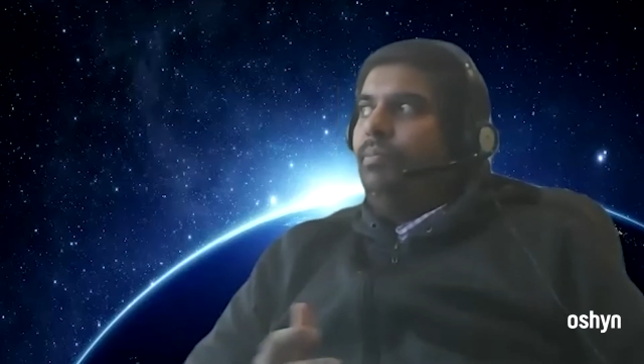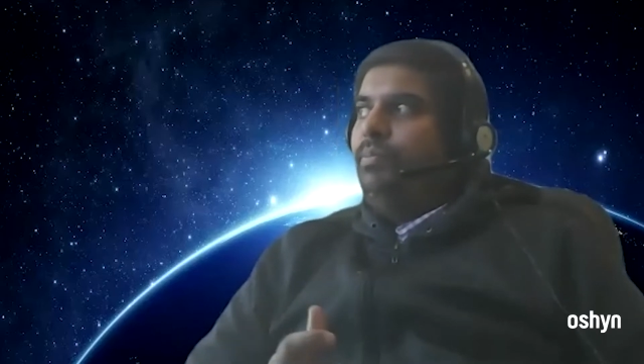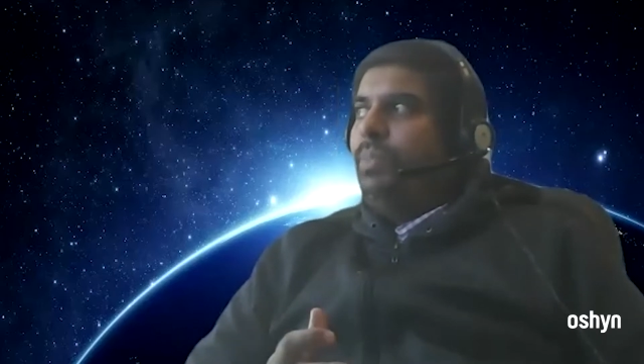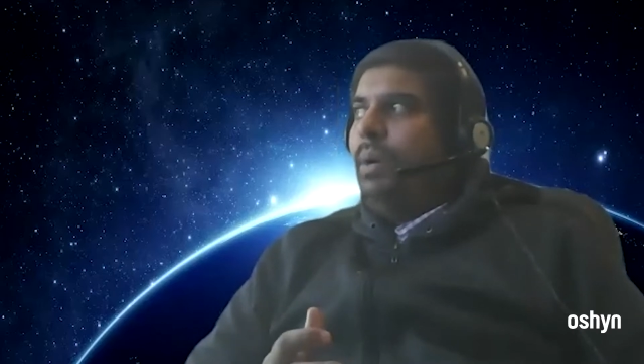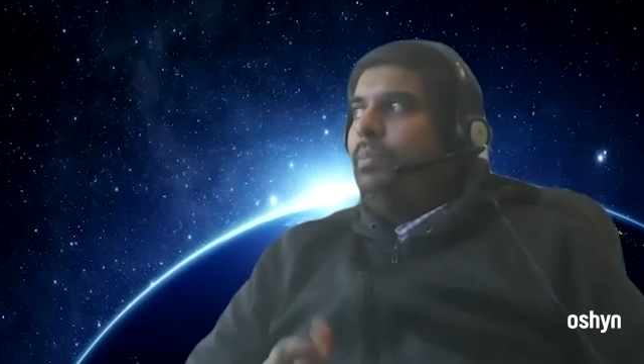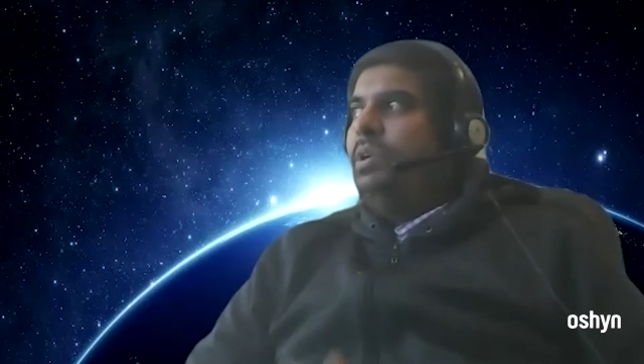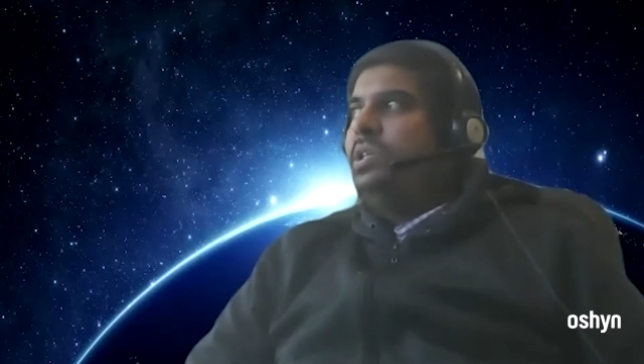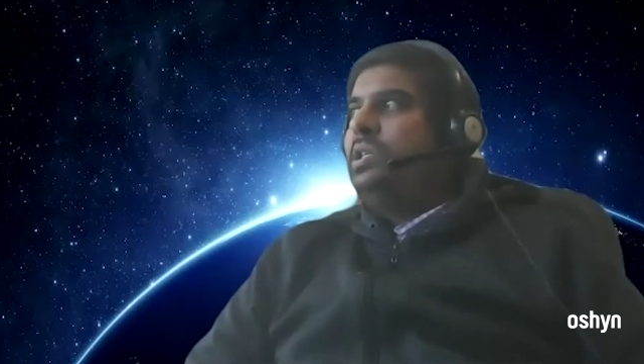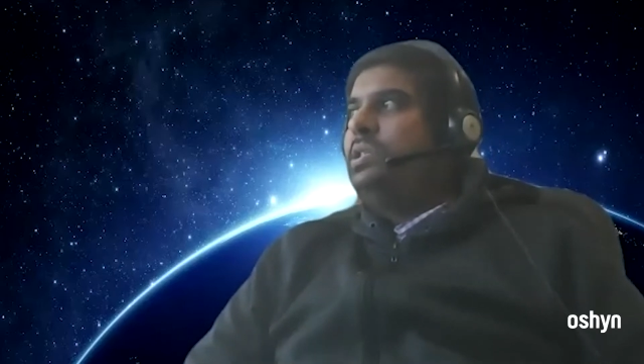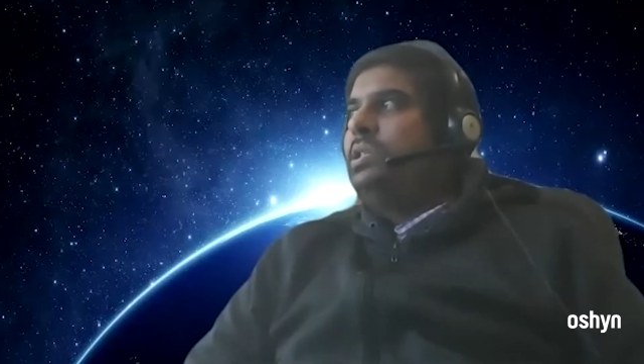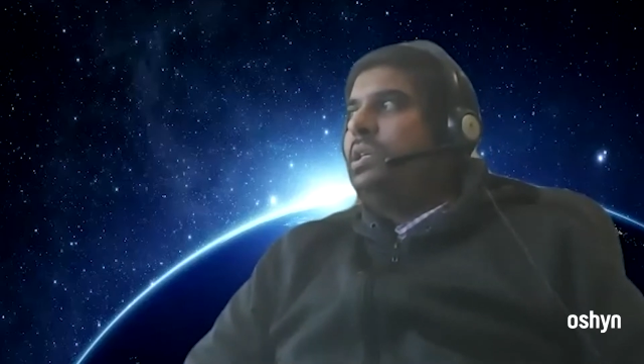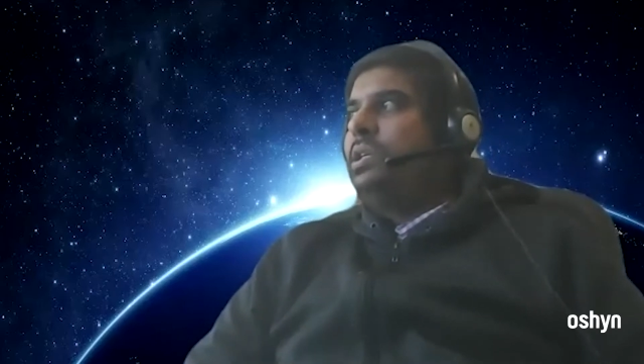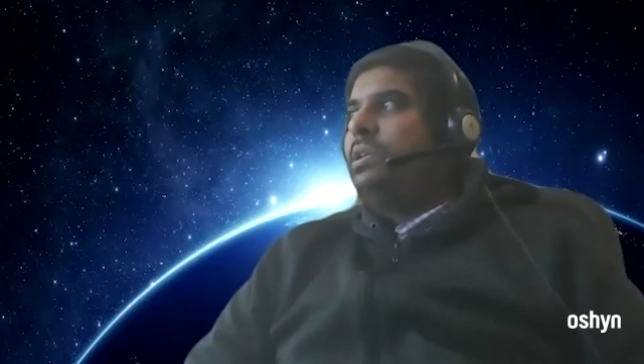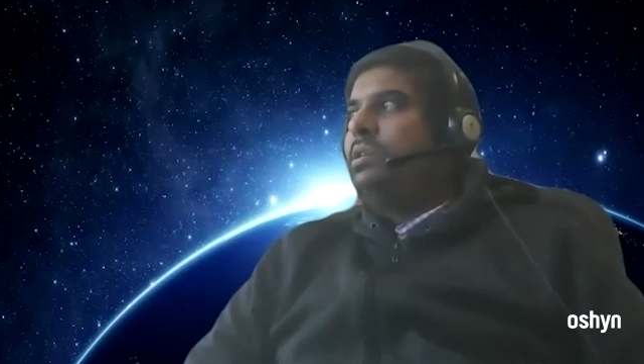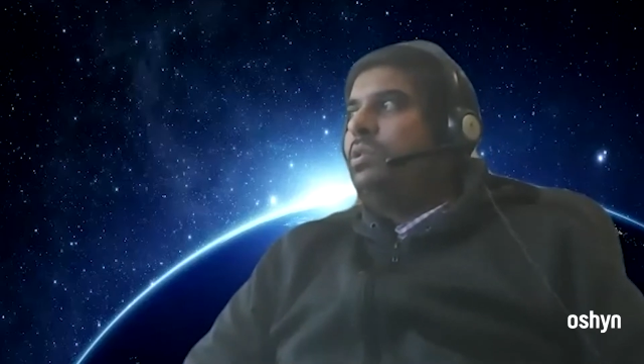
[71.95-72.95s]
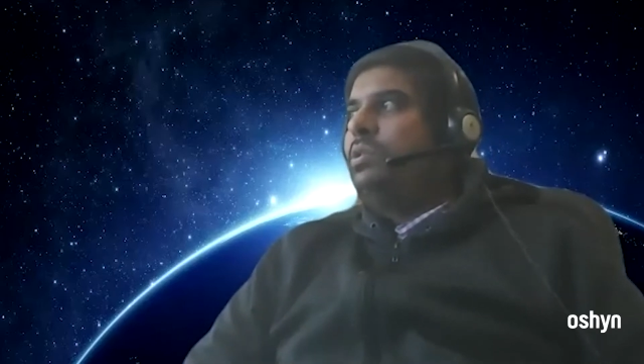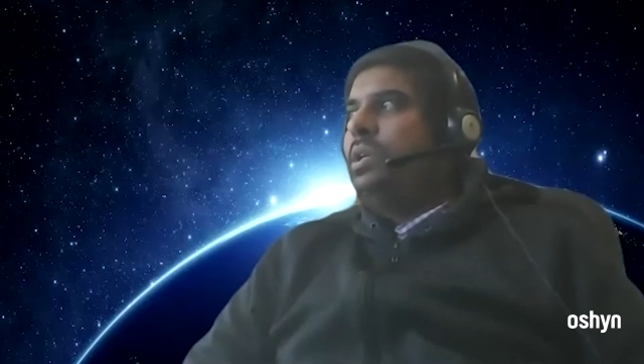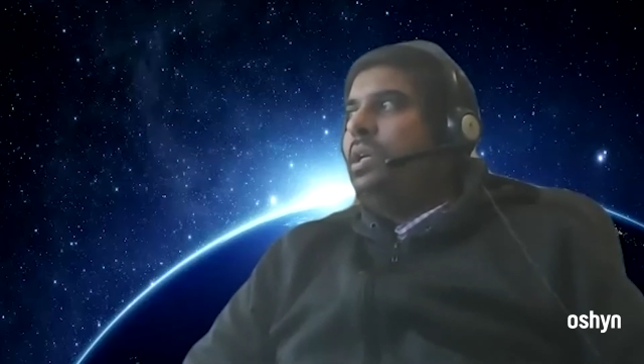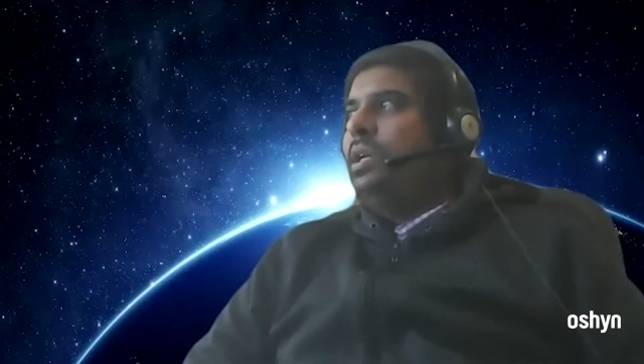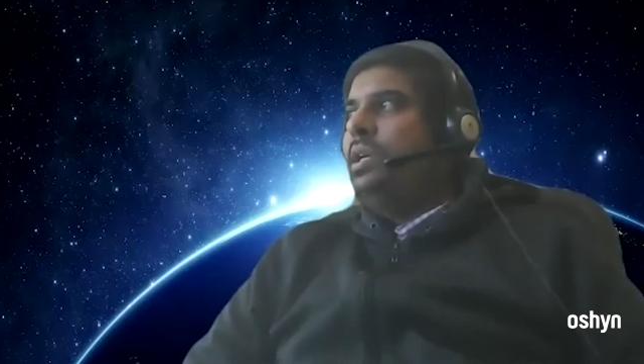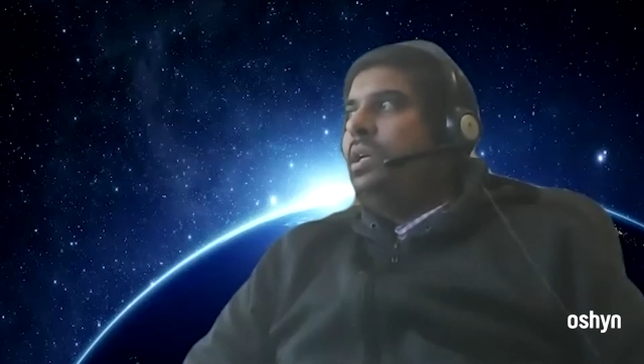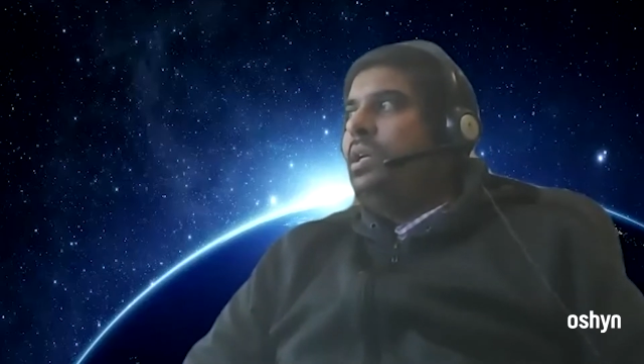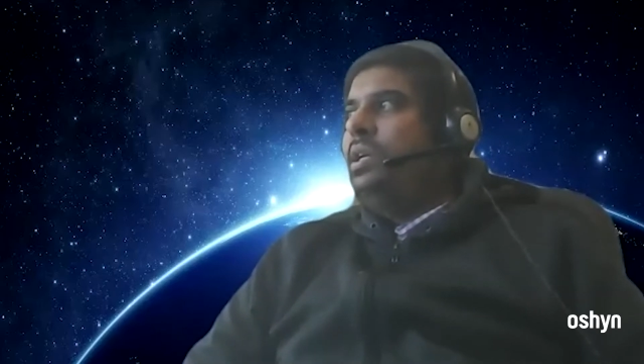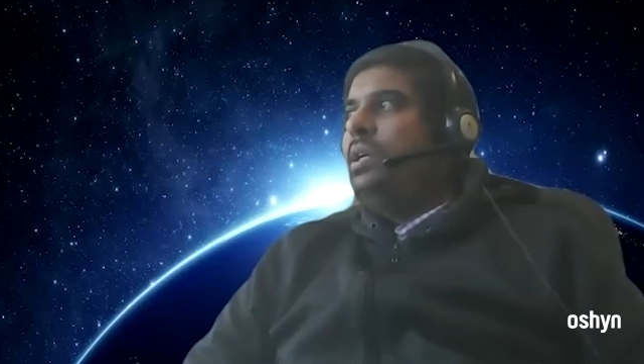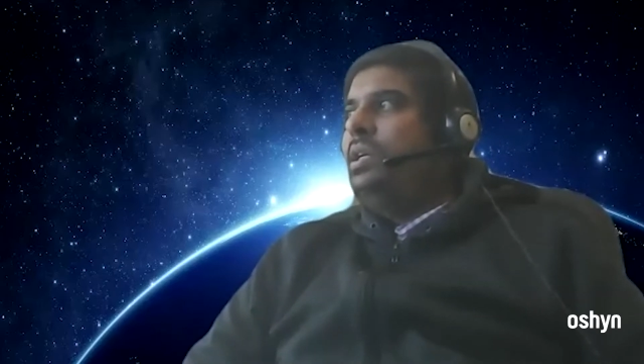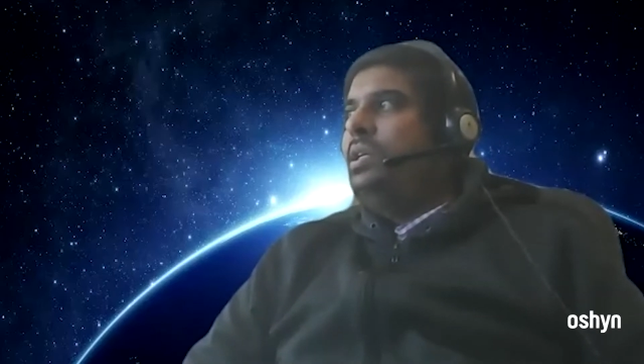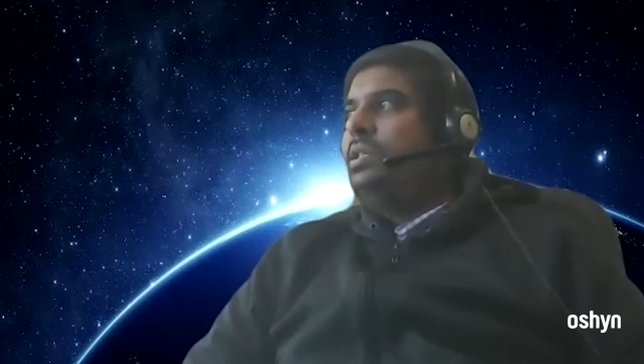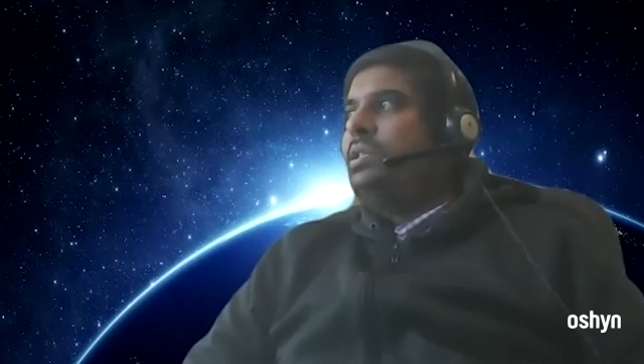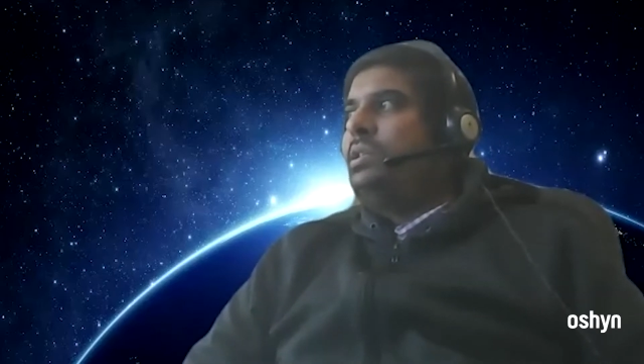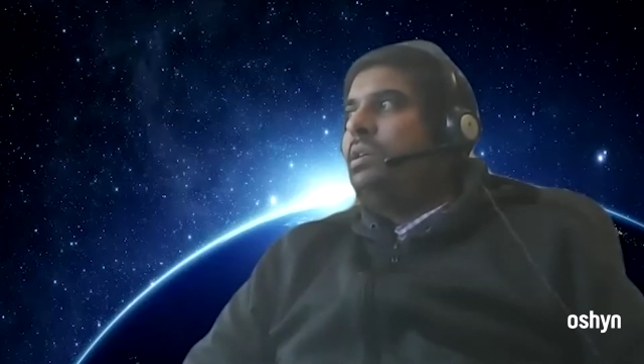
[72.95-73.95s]
publishes it to the
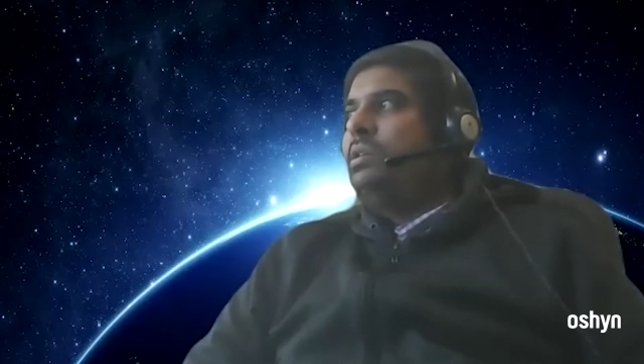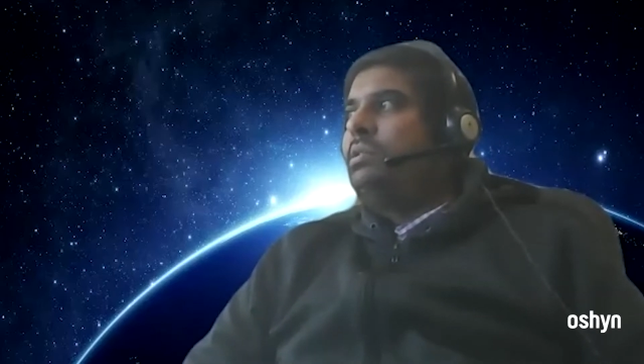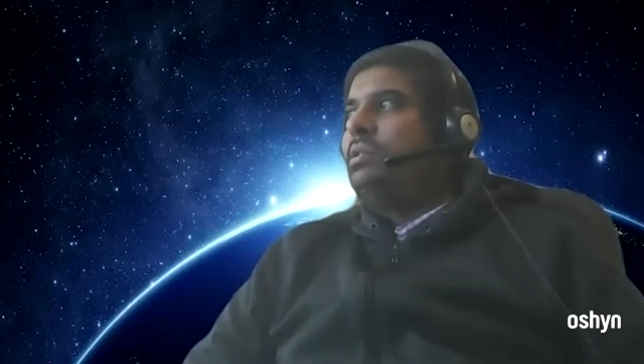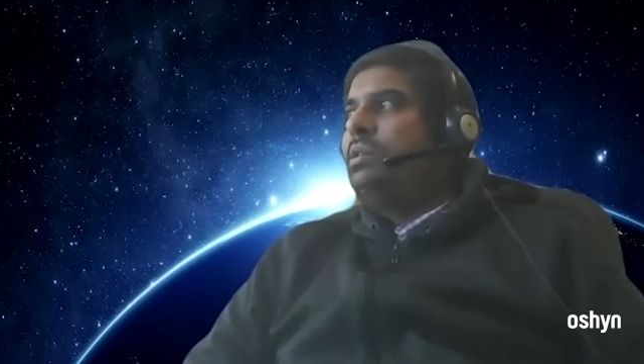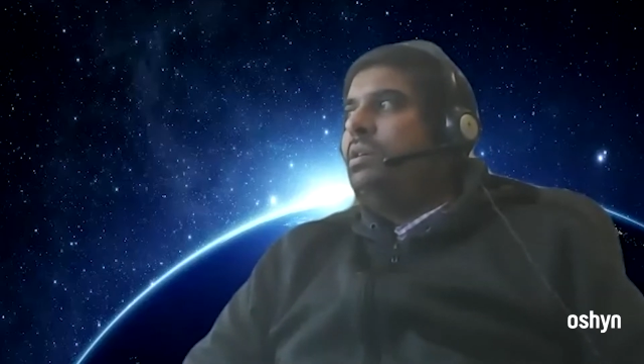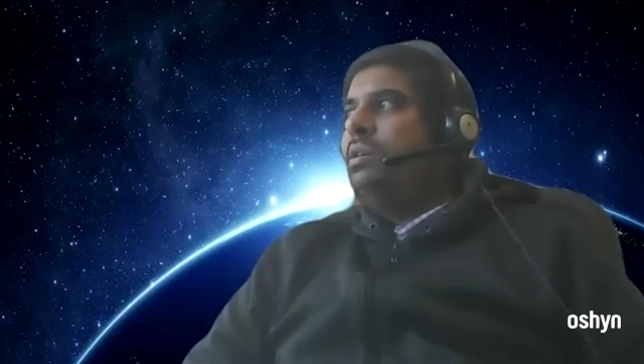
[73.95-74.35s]
instance